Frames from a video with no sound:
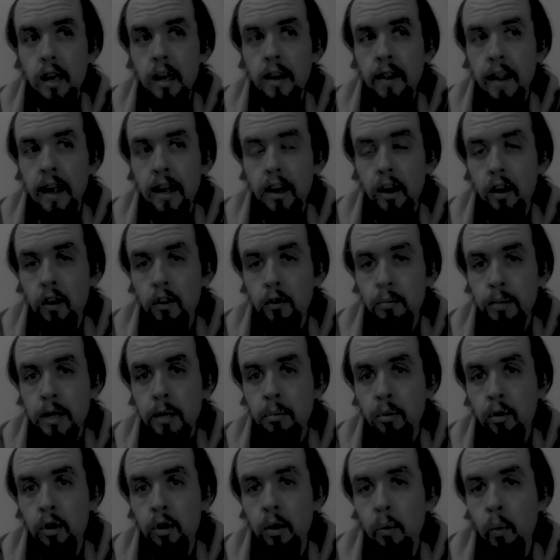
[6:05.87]
and that other
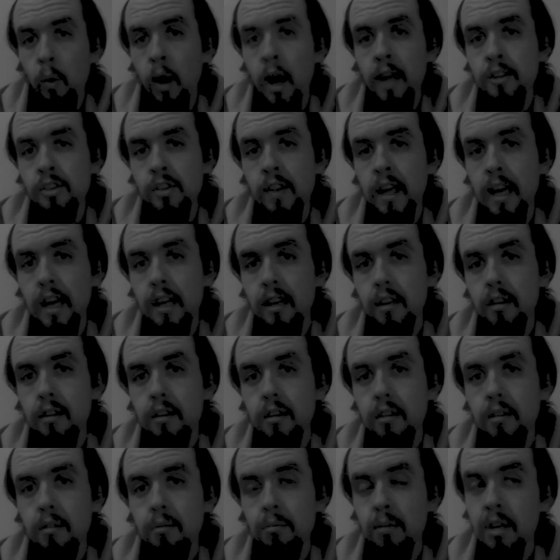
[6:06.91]
people can watch that.
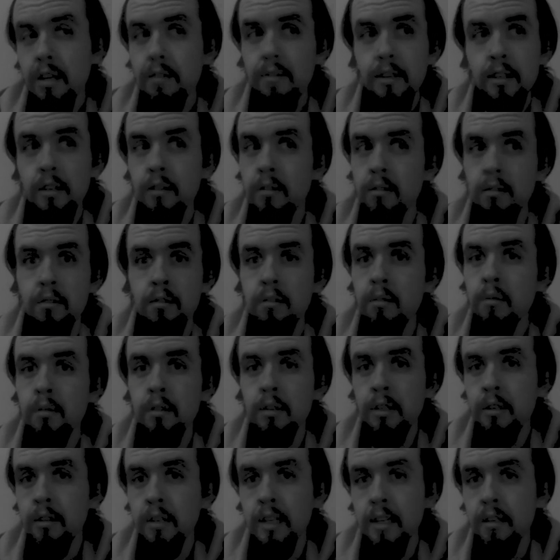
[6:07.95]
My videos are
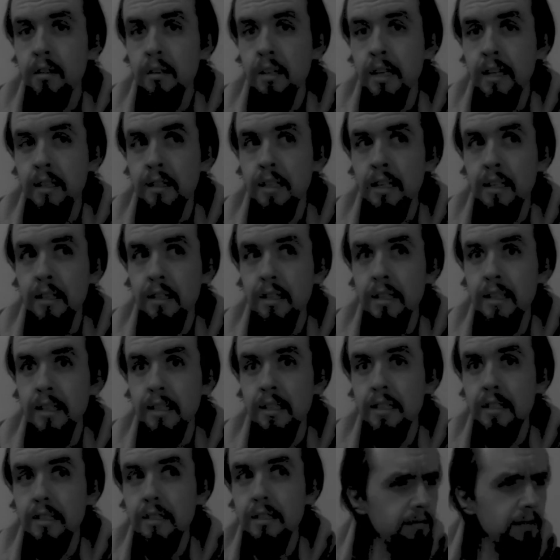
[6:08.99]
nowhere near that, like that.
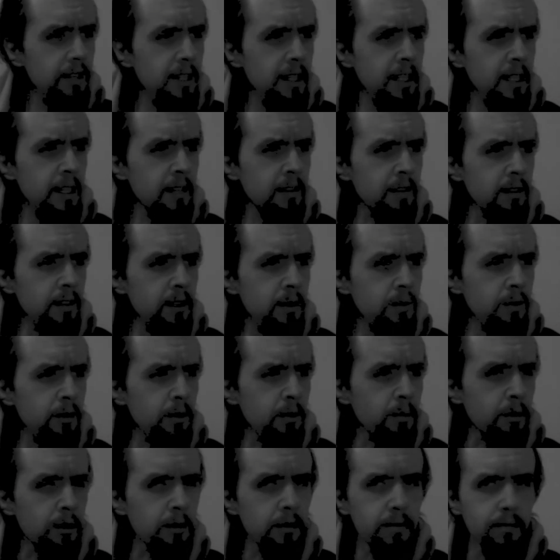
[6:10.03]
Like any other
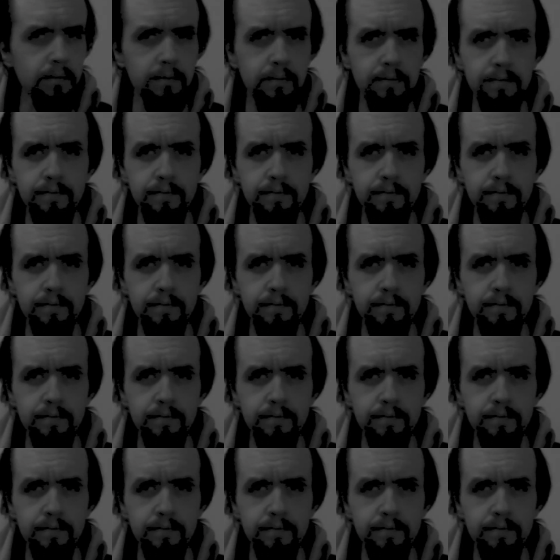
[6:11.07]
YouTuber